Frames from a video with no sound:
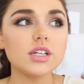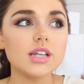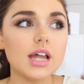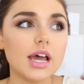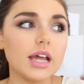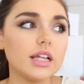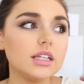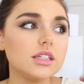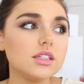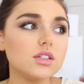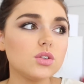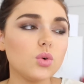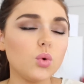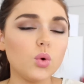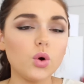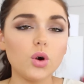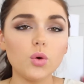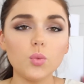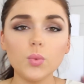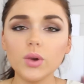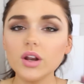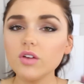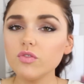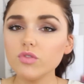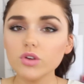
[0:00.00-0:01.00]
night
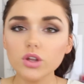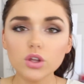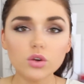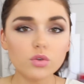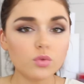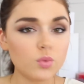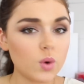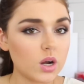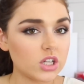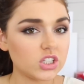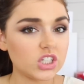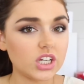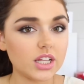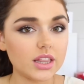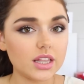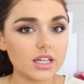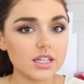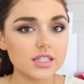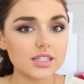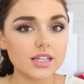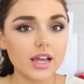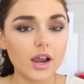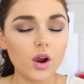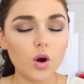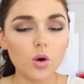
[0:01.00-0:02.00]
or whenever you're watching
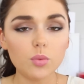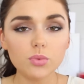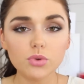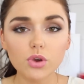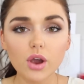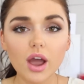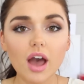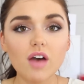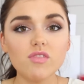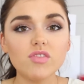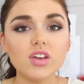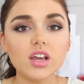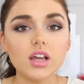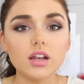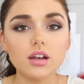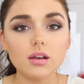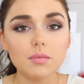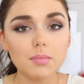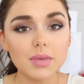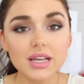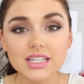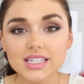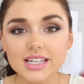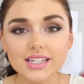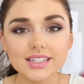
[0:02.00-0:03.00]
this I hope you're having an
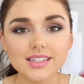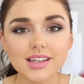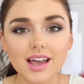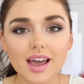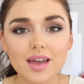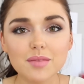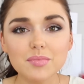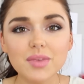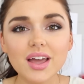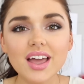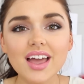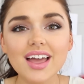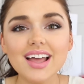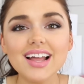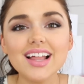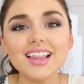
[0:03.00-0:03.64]
amazing time